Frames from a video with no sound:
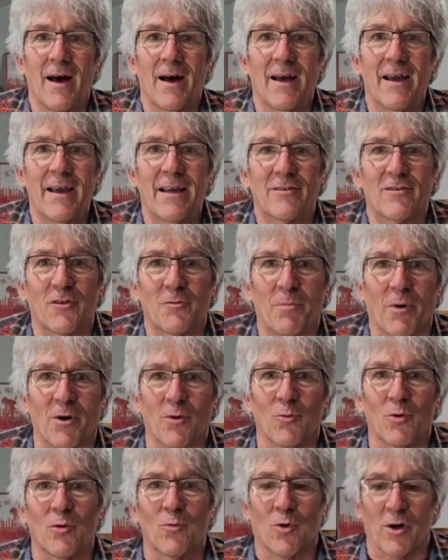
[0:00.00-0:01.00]
Hey, this is
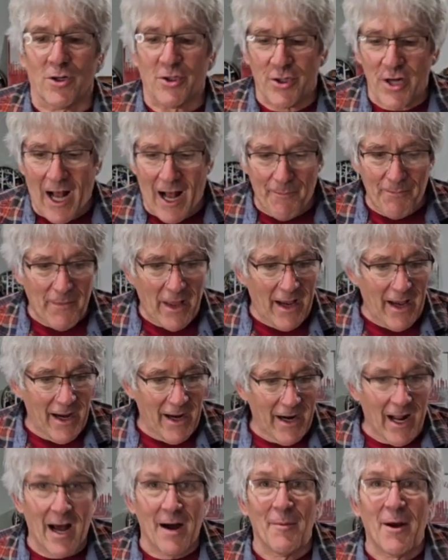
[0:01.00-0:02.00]
Burntwood Workshop,
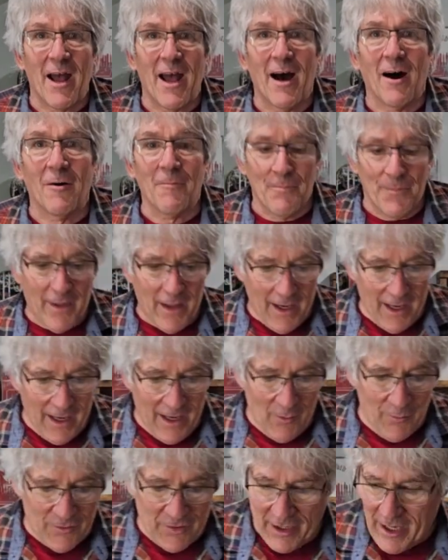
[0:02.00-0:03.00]
and I'm Al,
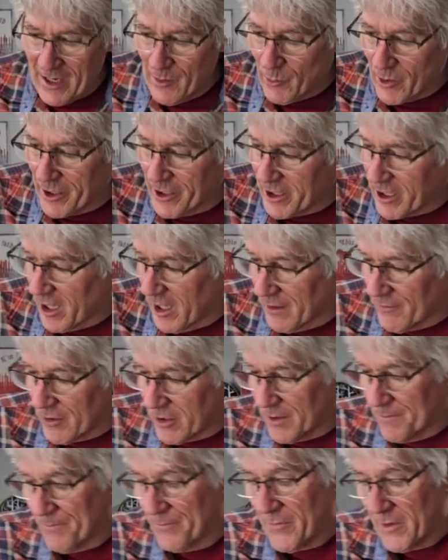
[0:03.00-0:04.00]
and today we're going to
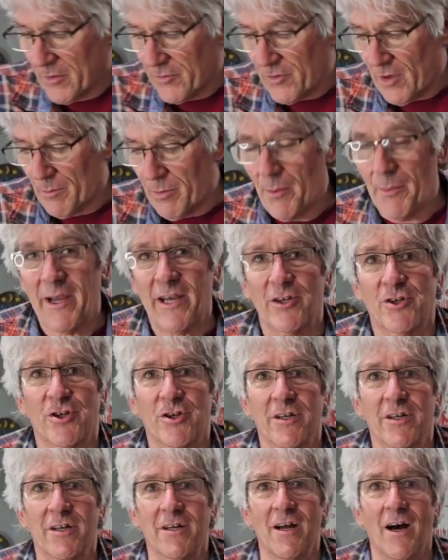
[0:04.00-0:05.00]
cover
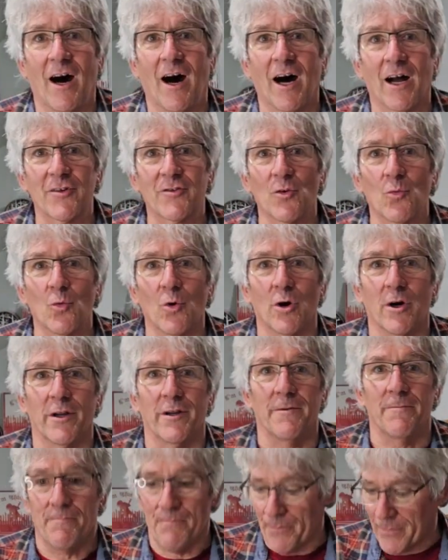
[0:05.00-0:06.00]
sublimation onto wood.
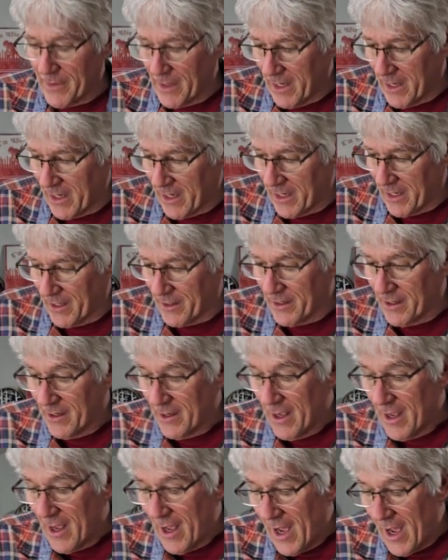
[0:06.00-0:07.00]
And
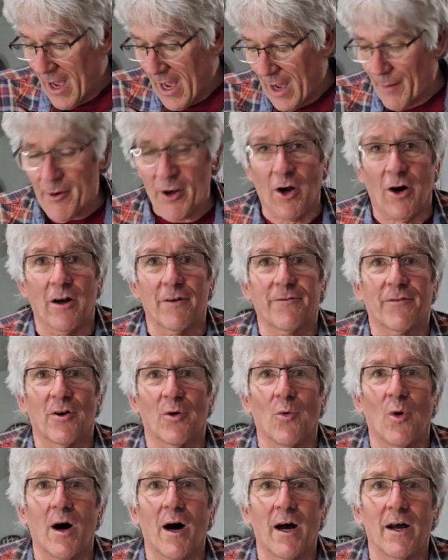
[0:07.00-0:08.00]
I've been gone for a
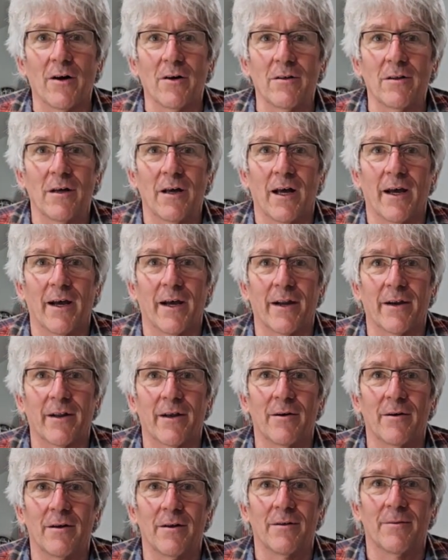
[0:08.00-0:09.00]
while, and
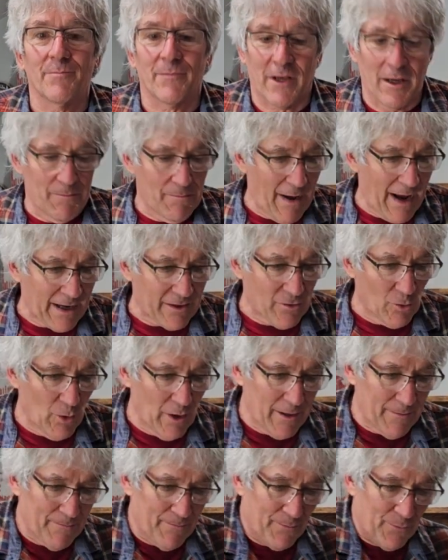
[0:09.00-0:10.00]
getting back to
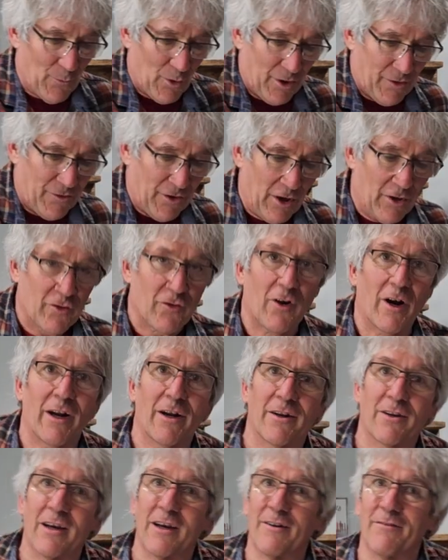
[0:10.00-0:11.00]
it. We're going to start trying
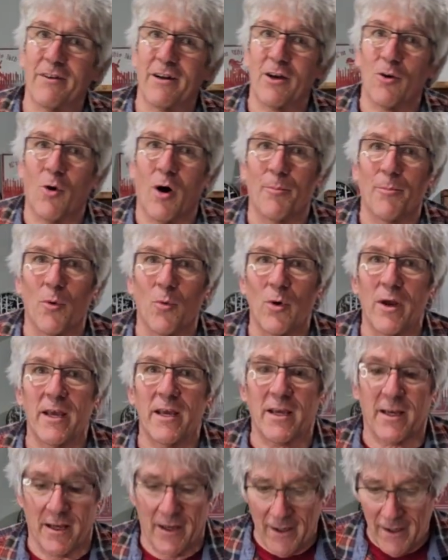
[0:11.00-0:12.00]
to get a video up a
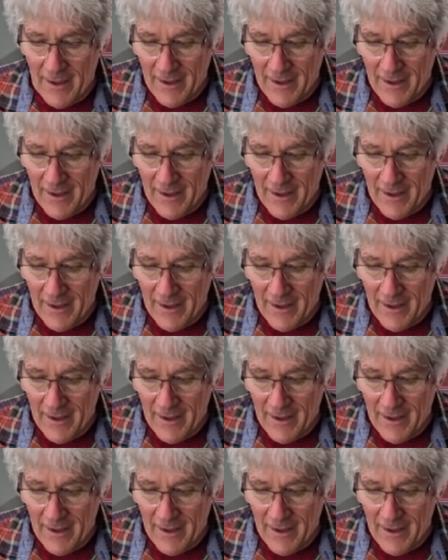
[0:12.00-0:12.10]
week.